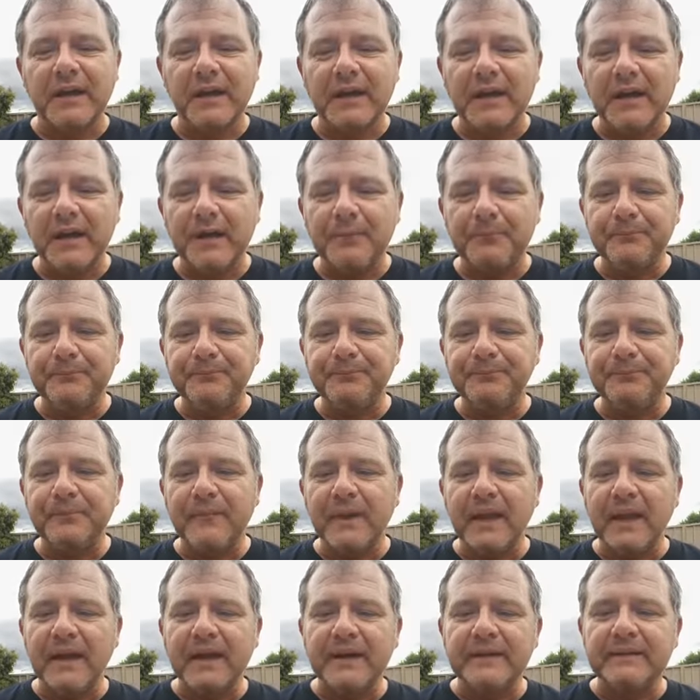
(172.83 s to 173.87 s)

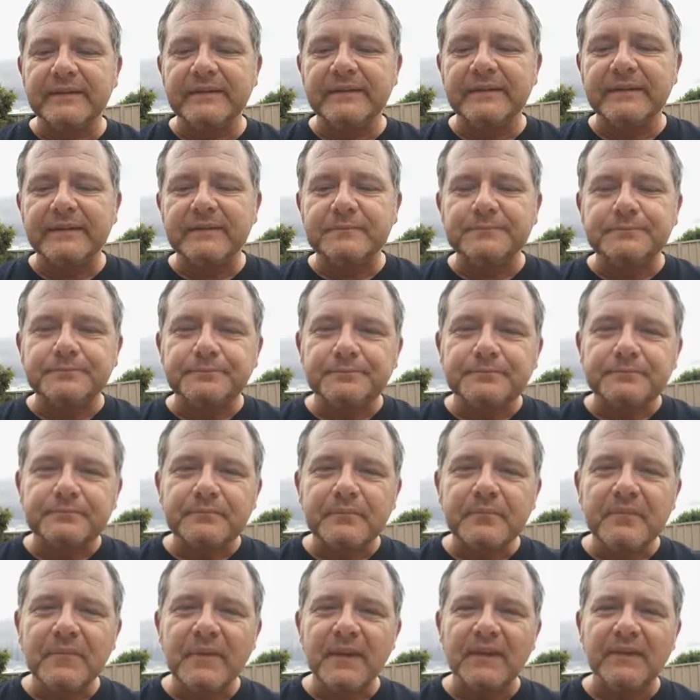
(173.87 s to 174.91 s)
Um, and
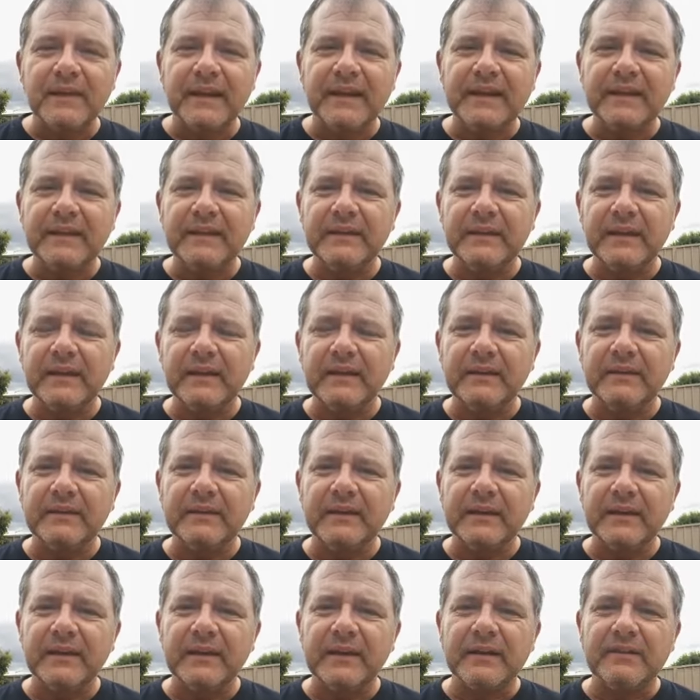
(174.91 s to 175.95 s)
they,
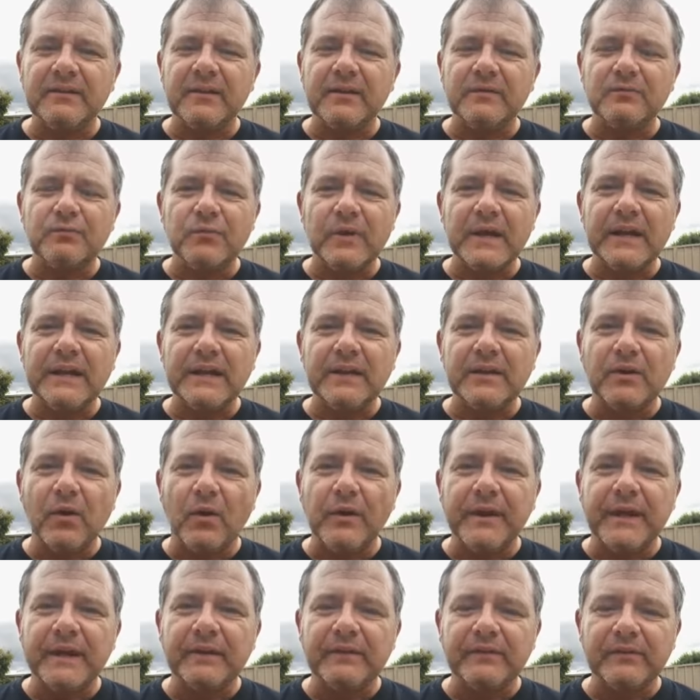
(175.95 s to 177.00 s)
uh, they, they, they really
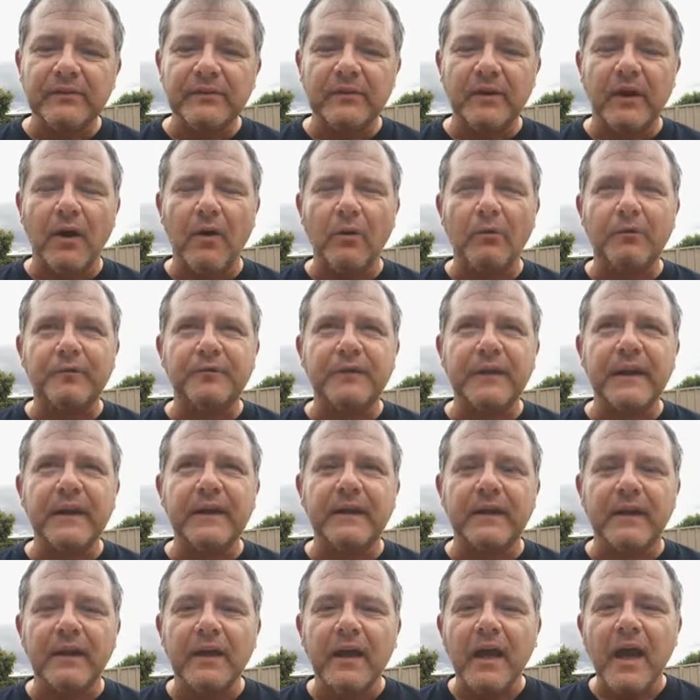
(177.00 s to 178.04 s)
got into the whole
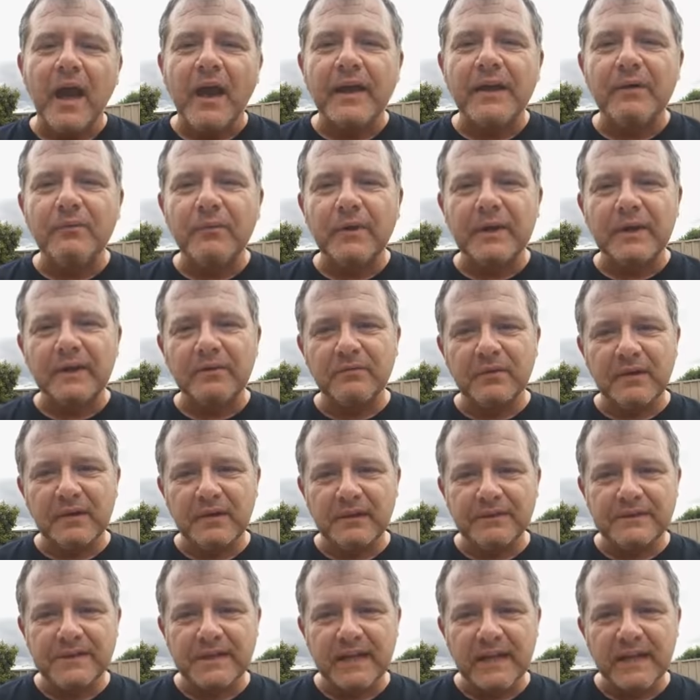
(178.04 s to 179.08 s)
thing. And then when they
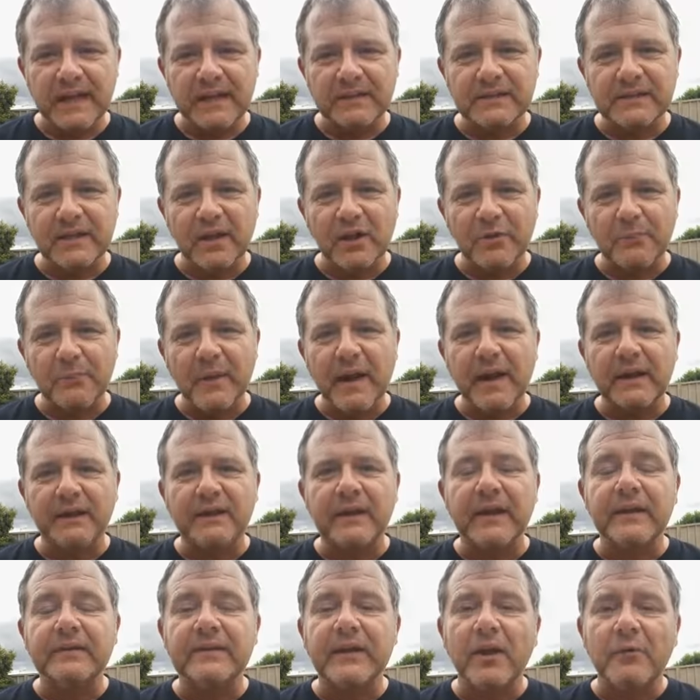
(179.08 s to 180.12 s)
realised that they had to go
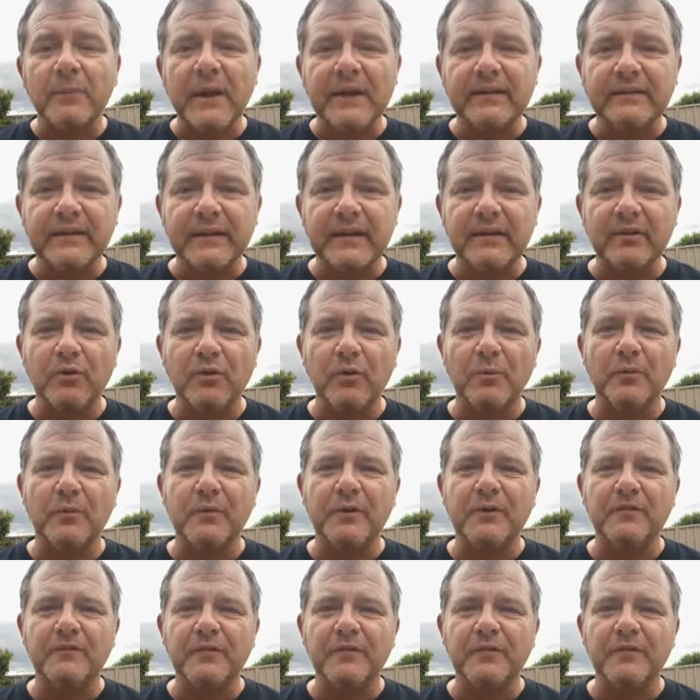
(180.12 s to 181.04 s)
back, they had to go back to their normal